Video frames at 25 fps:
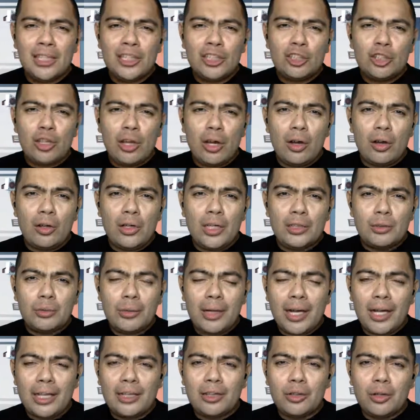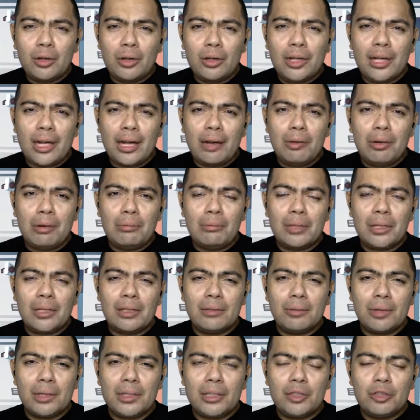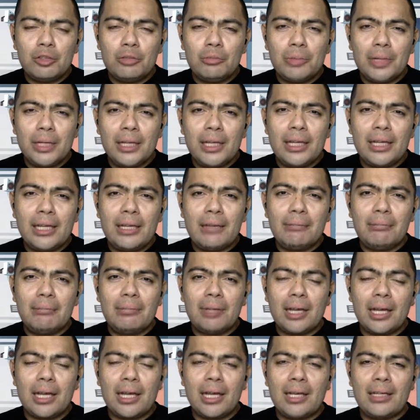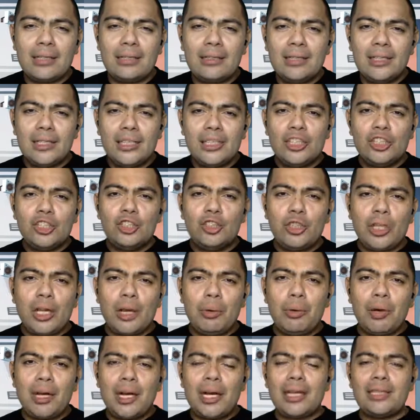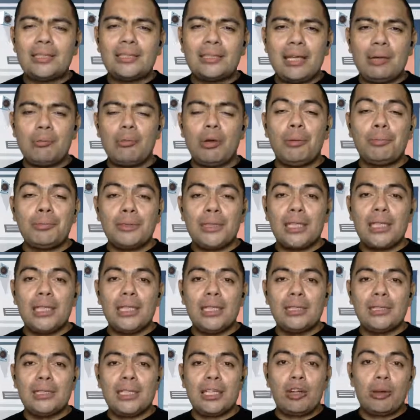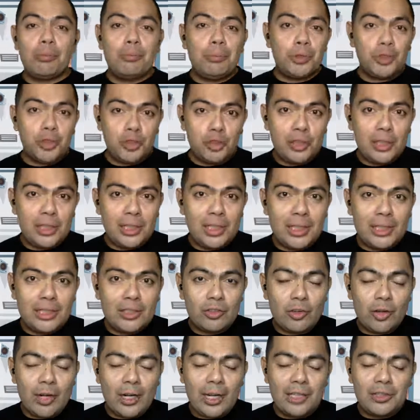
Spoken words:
So that's why I thought that I wanted to bring him and share what are some obstacles and opportunities, right?